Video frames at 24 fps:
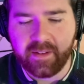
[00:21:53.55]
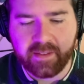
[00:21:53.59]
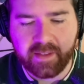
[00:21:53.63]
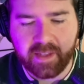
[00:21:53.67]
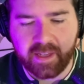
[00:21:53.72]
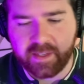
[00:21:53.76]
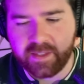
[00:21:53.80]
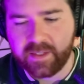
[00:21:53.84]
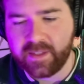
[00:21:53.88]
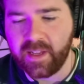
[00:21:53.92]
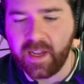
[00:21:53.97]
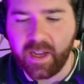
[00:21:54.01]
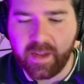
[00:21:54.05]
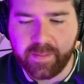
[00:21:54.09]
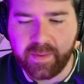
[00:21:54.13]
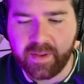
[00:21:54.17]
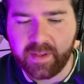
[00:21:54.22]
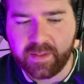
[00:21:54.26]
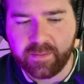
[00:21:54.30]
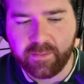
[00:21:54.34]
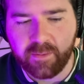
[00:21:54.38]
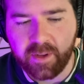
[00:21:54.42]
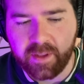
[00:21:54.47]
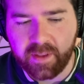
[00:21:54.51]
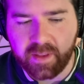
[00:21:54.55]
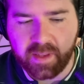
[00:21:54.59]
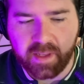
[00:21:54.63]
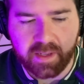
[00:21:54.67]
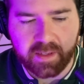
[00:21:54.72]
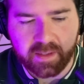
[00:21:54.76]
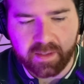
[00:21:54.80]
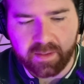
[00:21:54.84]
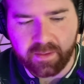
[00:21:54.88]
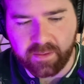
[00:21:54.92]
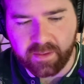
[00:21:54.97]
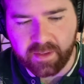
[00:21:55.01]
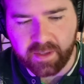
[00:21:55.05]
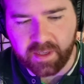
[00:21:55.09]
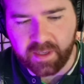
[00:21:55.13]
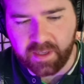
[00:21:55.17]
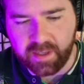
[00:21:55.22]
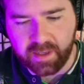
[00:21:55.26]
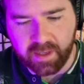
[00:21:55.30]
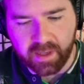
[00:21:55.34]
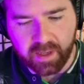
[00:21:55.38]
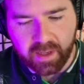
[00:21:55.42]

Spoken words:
and like stopping one thing in order to